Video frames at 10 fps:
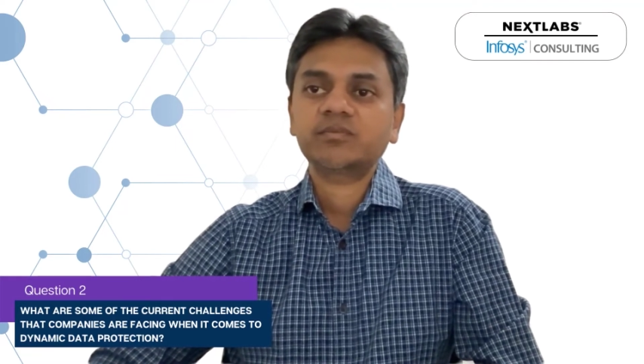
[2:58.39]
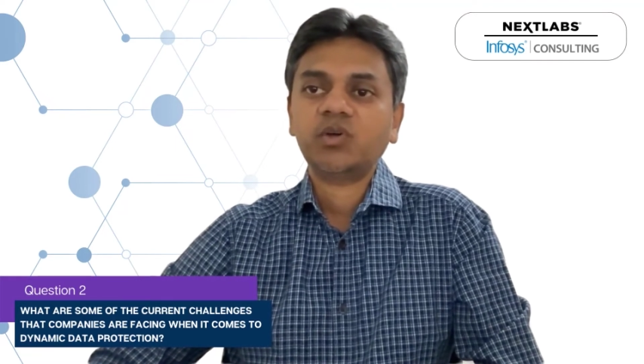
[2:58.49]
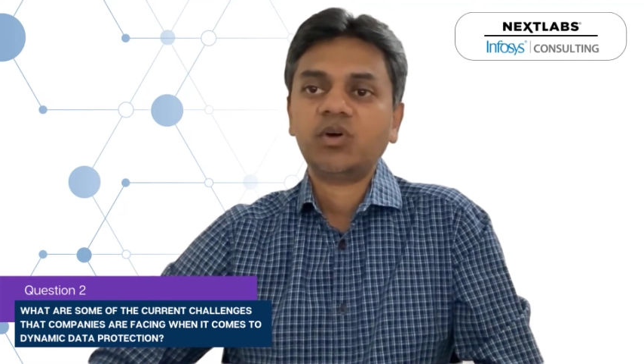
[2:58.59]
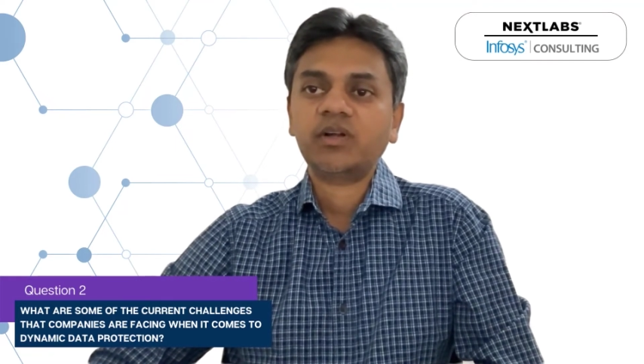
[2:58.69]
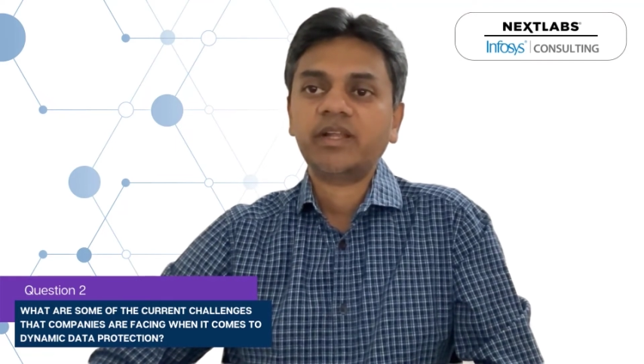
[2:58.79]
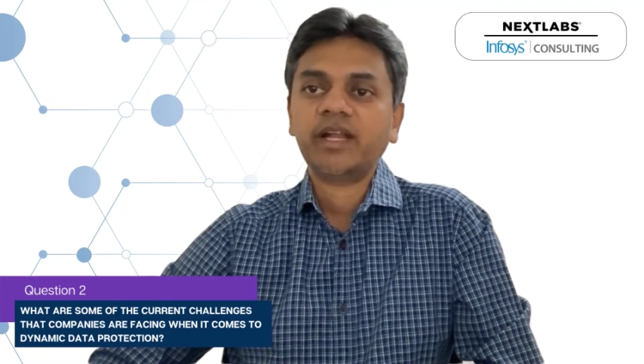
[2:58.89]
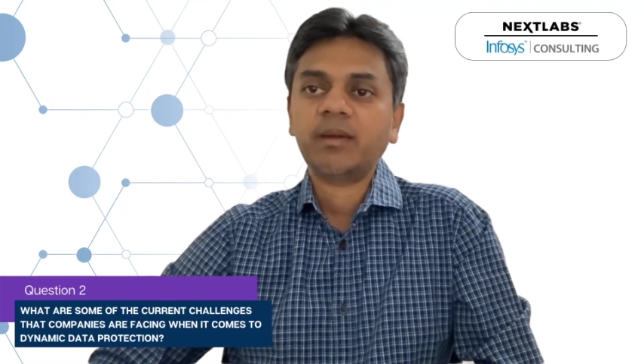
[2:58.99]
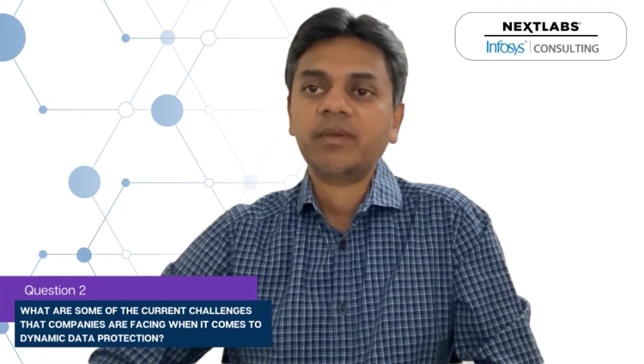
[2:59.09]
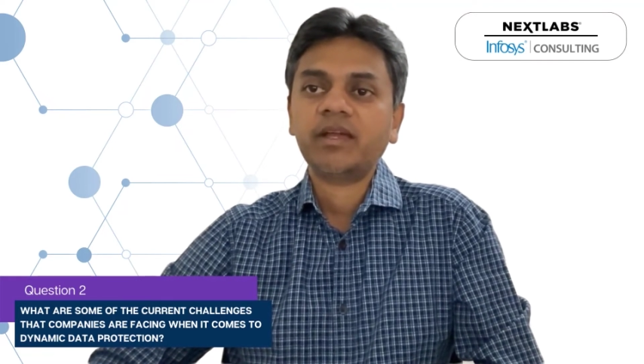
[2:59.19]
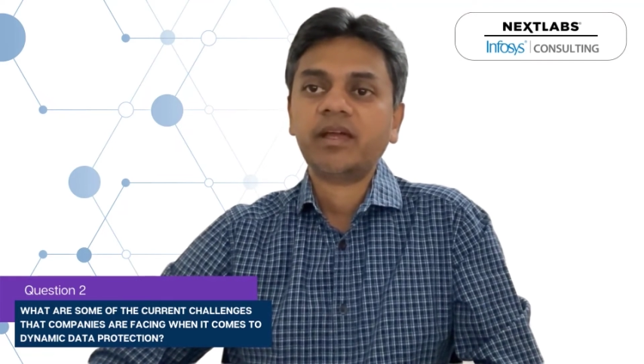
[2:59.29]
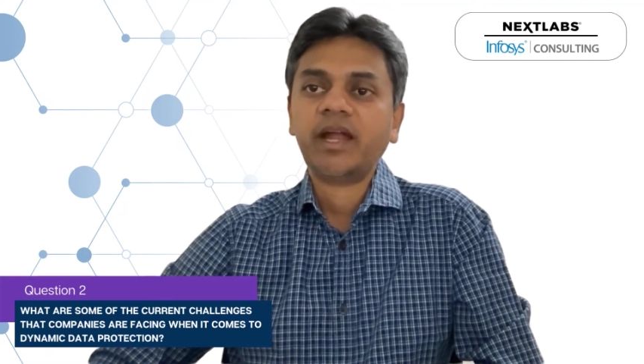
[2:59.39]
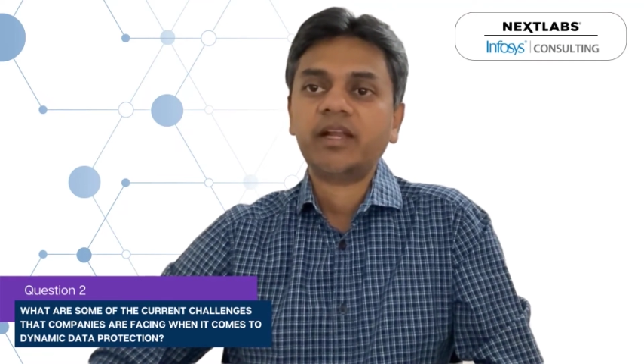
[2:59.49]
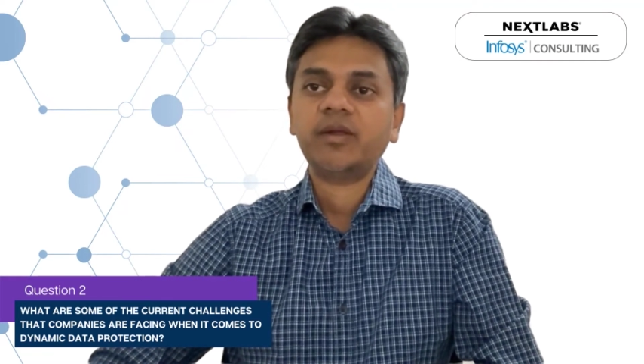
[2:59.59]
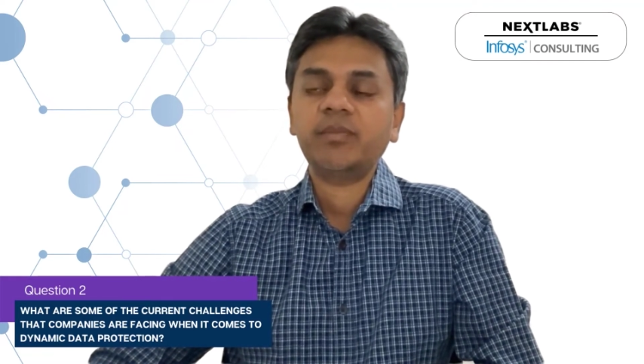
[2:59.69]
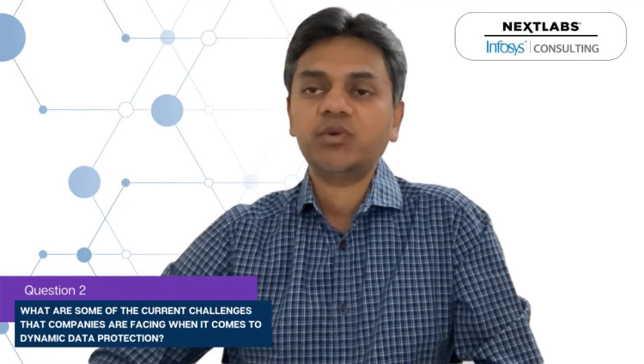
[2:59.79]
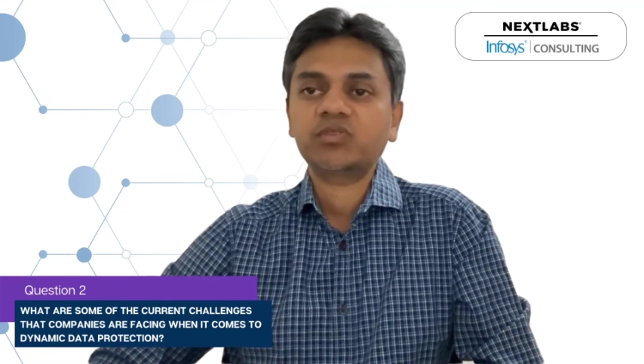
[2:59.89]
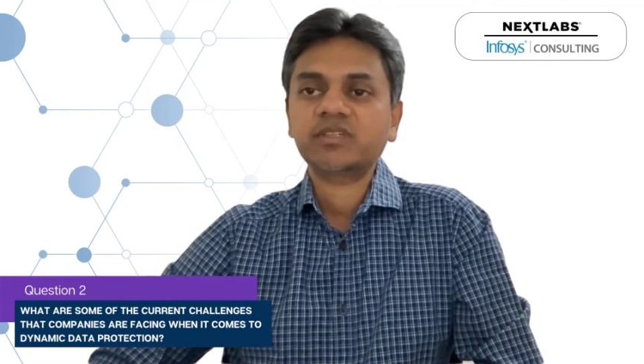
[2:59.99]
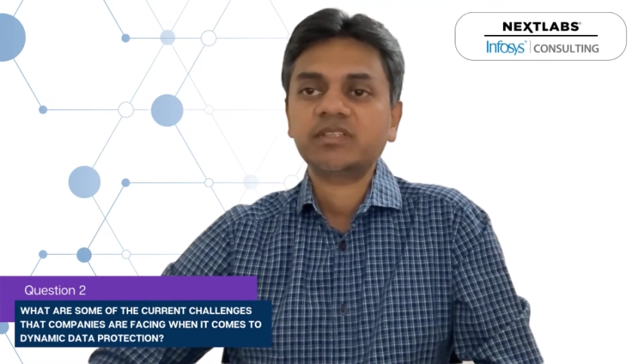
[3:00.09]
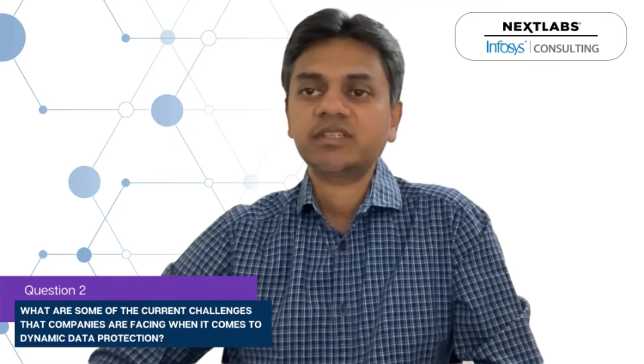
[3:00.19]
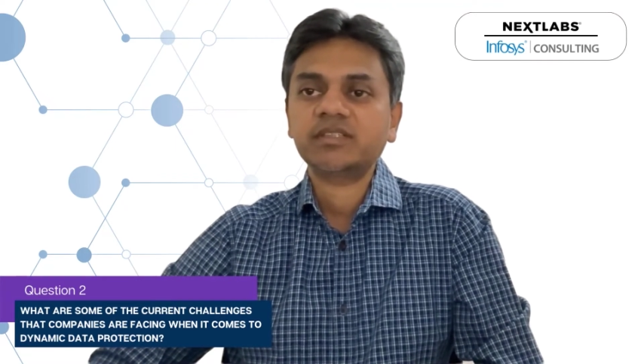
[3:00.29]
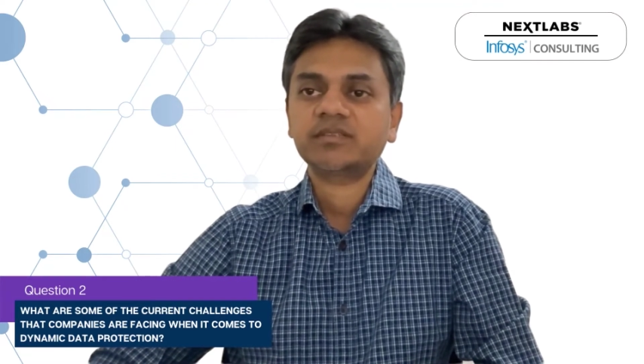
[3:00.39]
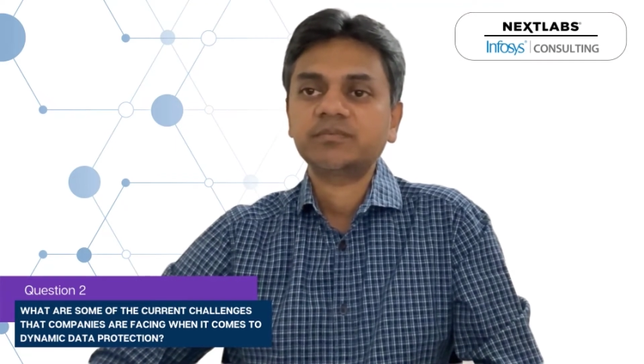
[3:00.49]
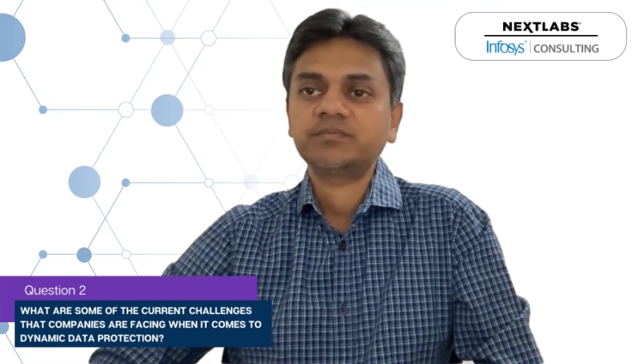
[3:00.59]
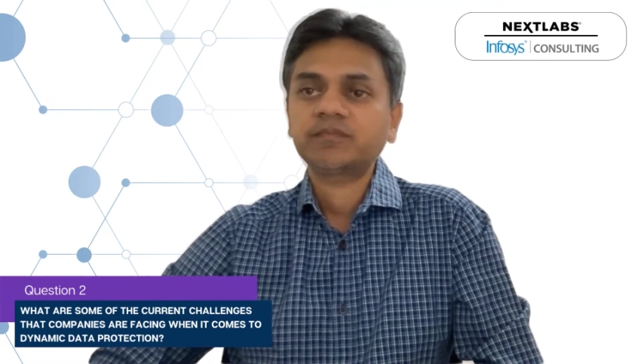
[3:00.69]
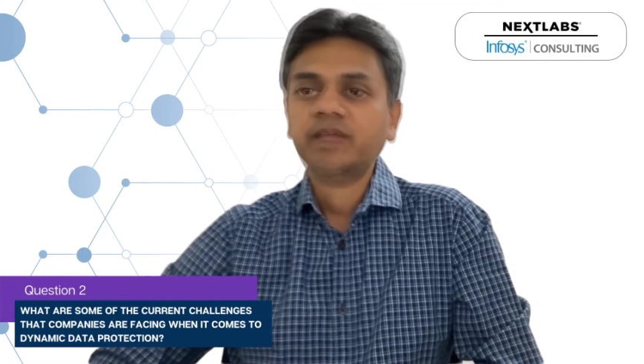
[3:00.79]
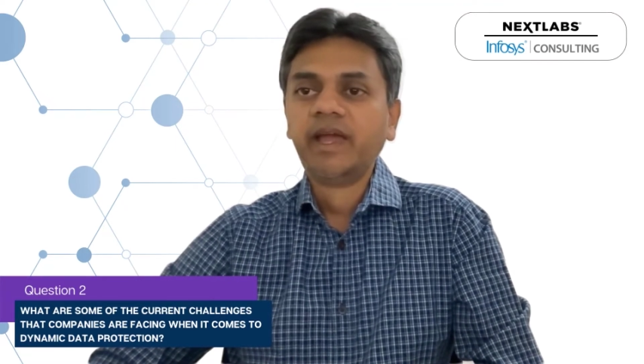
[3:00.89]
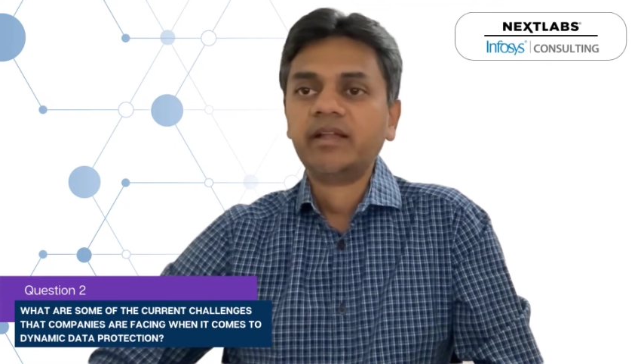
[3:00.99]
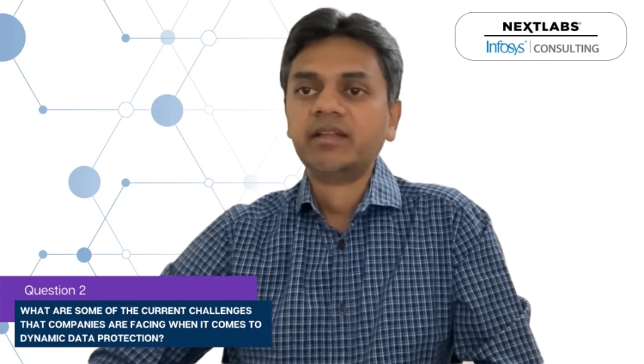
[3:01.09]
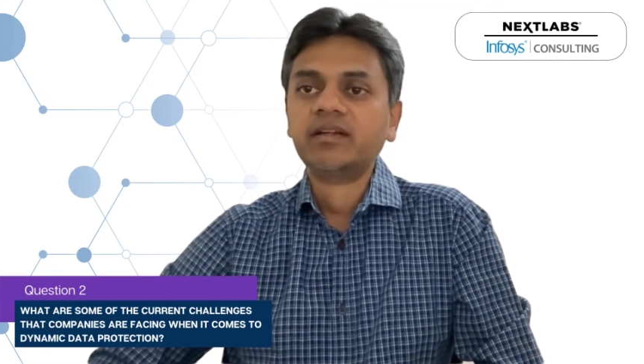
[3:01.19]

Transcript: or dynamic attributes such as the